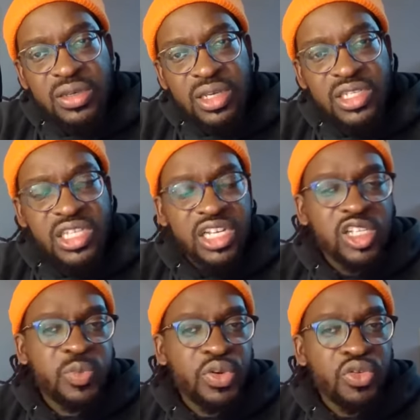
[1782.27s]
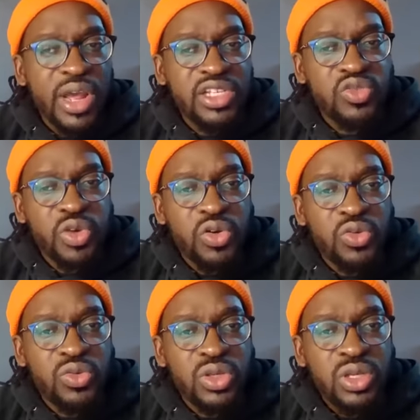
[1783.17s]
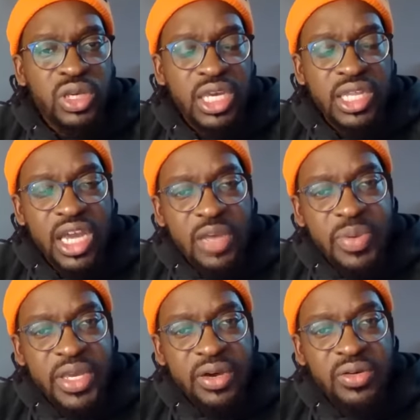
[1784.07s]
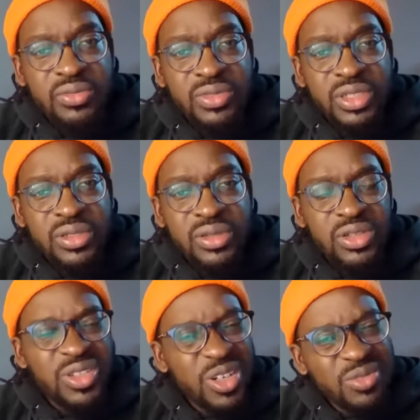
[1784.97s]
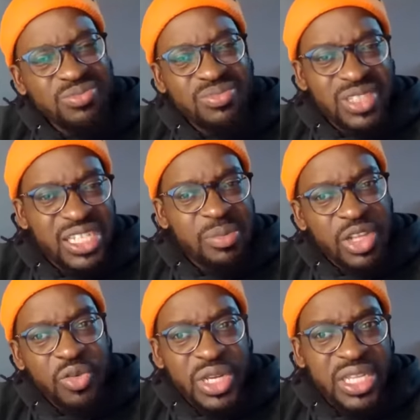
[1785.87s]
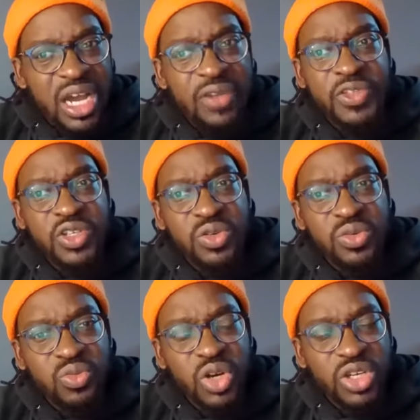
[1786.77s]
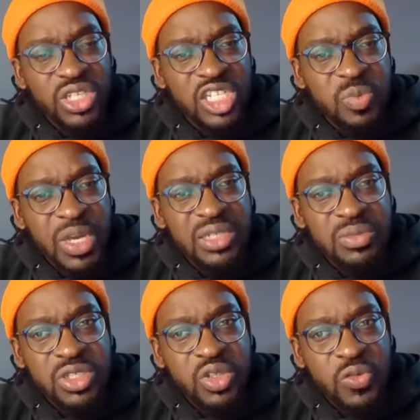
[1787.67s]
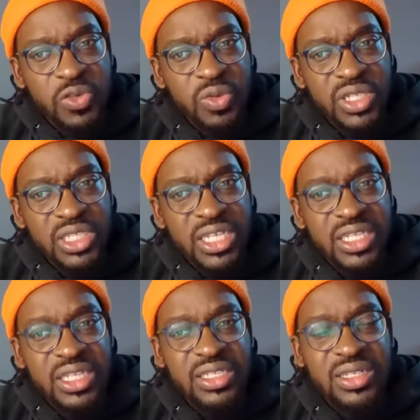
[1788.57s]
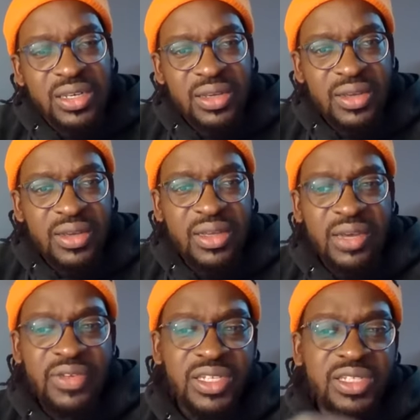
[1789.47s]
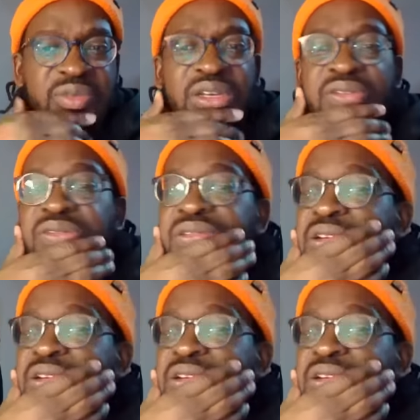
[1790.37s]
Is Nicholas Pooran's role in the IPL not similar enough to what you'd expect him to do for the West Indies? I think it's a bit of...